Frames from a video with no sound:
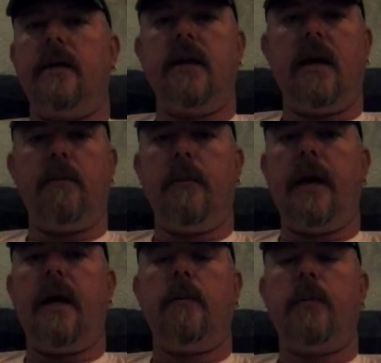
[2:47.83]
in that
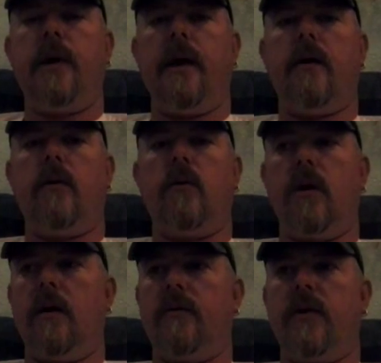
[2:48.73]
main panel,
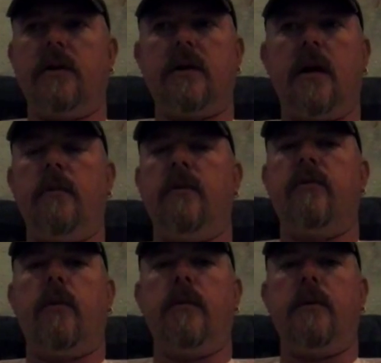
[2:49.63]
wherever it's coming
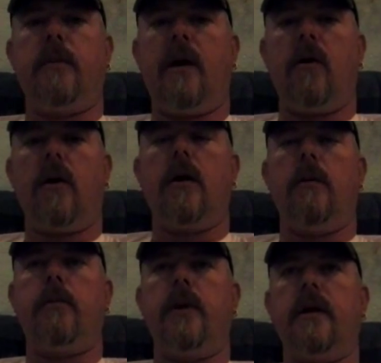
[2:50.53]
from the power
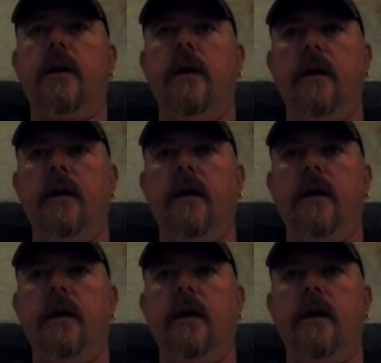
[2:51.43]
company,